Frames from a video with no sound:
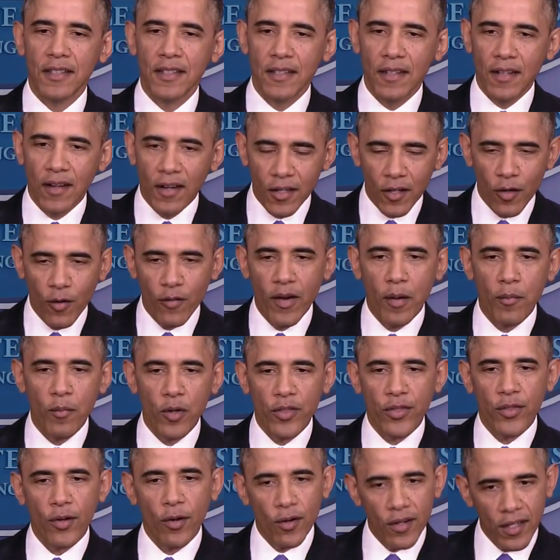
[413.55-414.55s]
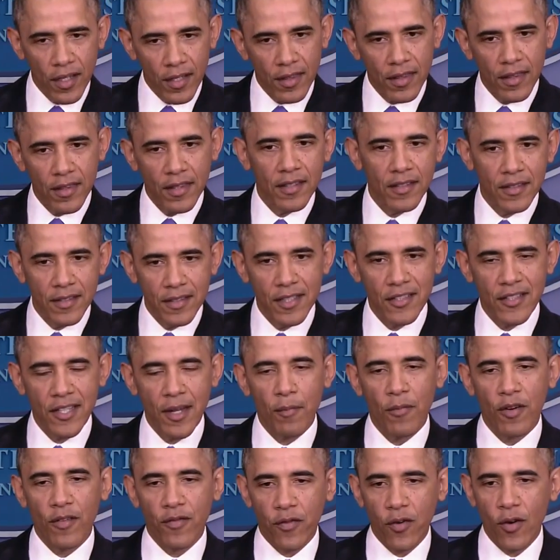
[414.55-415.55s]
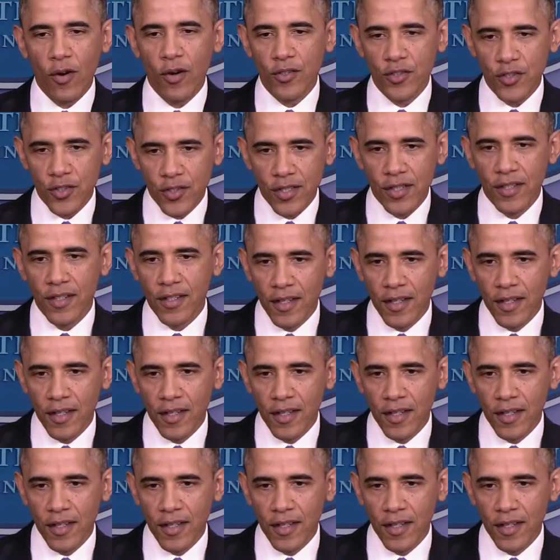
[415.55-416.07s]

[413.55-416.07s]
on November 30th, December 1st,